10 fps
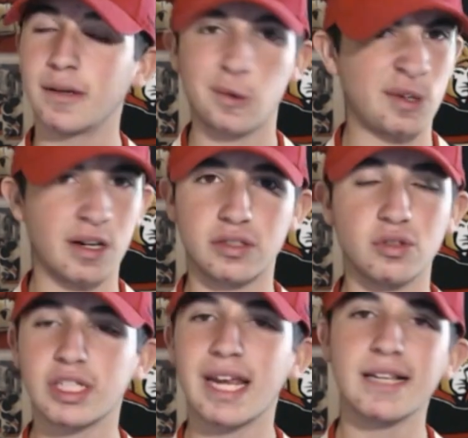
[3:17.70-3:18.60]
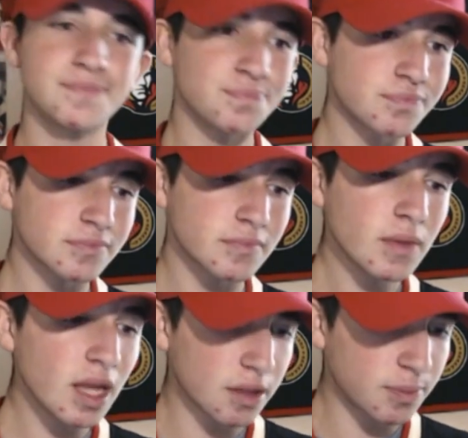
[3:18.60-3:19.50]
uh, Duchene,
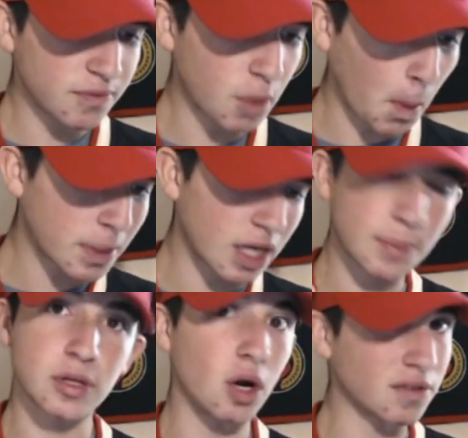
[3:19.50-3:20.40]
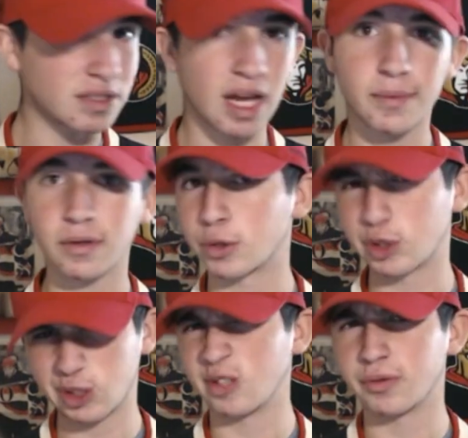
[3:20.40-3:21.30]
let's before we talk about the overtime or
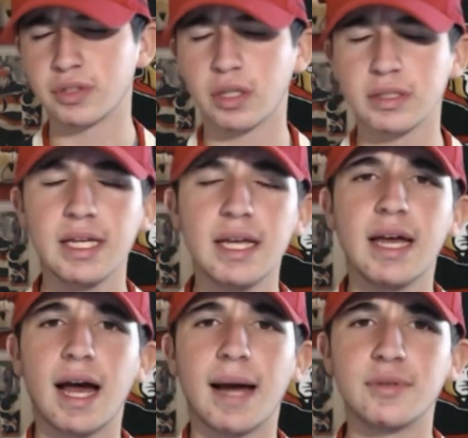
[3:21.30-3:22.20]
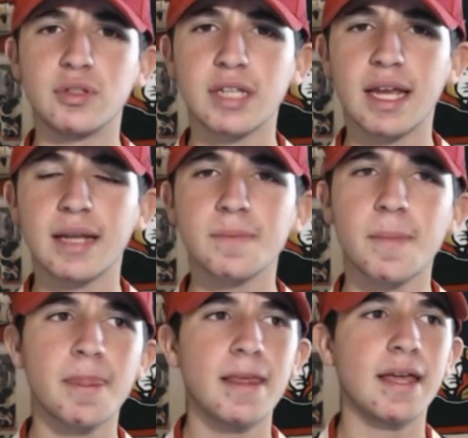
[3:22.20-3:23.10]
shootout results, um, Duchene,
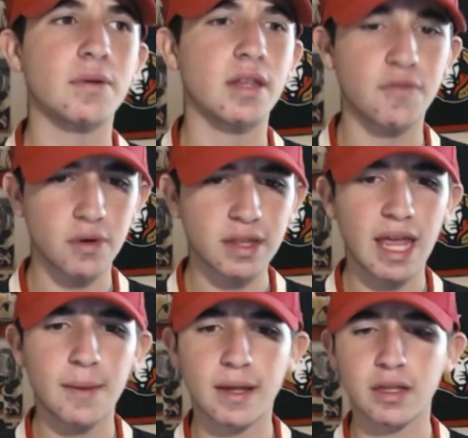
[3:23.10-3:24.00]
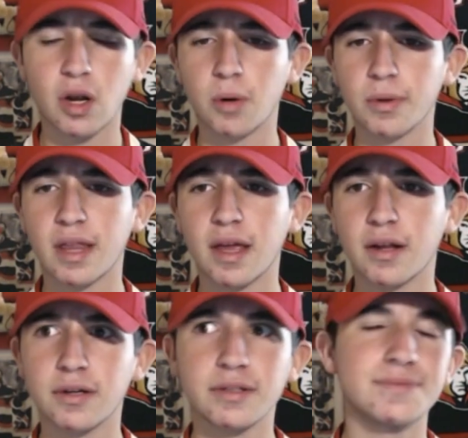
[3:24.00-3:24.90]
it was his first game as an Ottawa
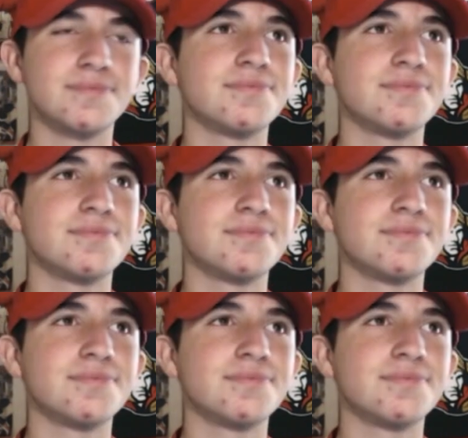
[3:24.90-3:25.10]
Senator.